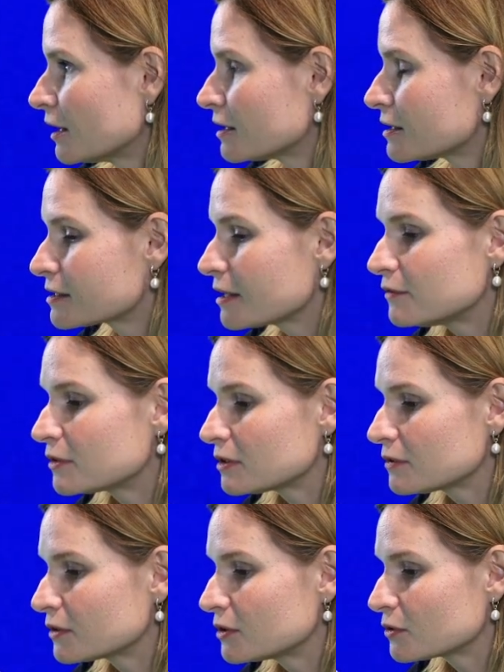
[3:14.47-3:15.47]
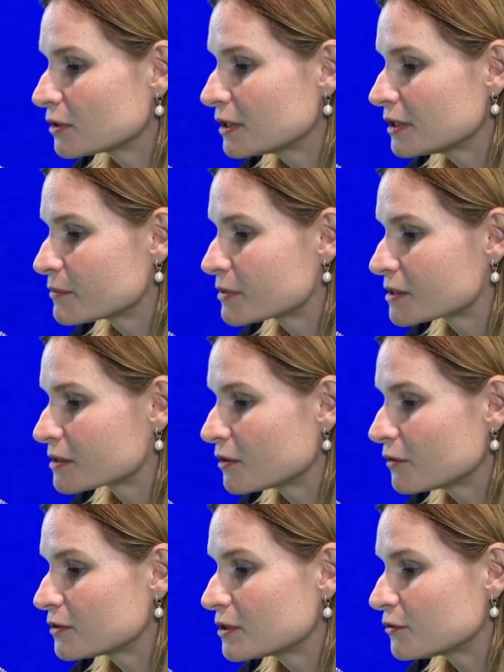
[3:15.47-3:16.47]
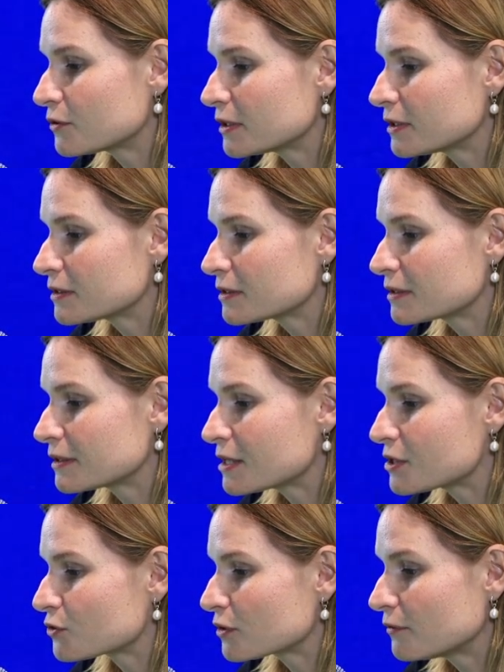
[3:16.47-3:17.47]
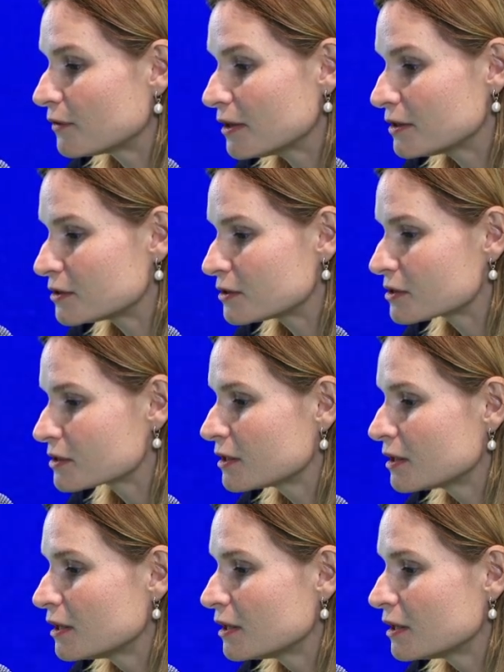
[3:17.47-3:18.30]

Several video clips of different industrial fires